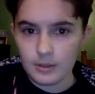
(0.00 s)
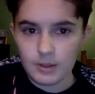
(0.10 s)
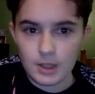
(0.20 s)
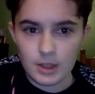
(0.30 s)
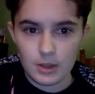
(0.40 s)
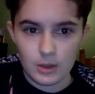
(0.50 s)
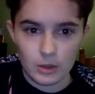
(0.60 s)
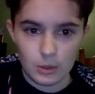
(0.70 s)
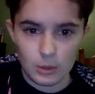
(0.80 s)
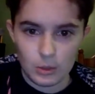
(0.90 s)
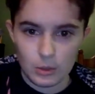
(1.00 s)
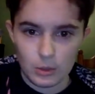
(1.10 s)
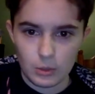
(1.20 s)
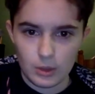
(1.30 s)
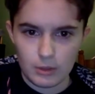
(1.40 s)

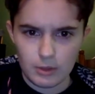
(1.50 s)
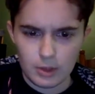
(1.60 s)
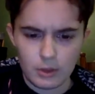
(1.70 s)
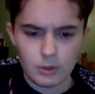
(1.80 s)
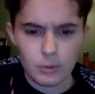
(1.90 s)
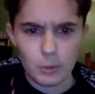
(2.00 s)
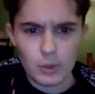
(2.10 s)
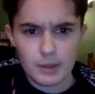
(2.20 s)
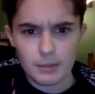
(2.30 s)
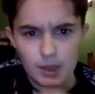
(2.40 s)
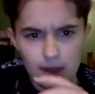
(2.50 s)
Video. Add a video from the web.